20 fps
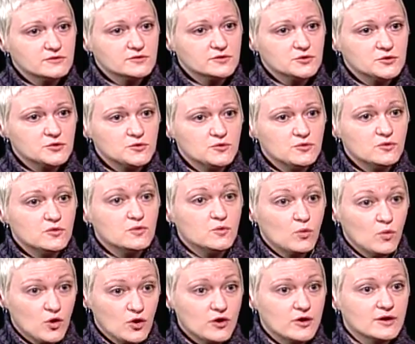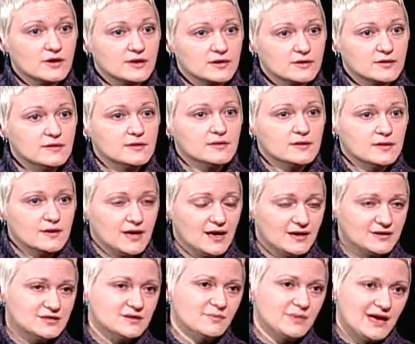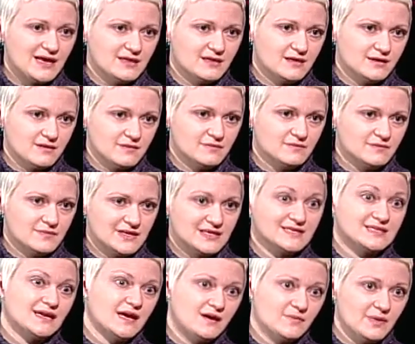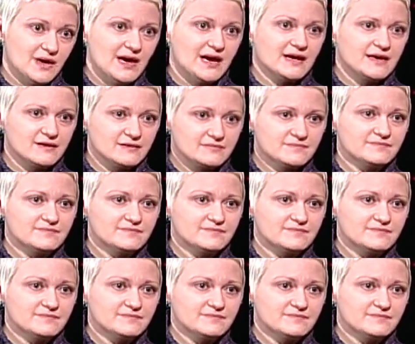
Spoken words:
to work to pay the state back.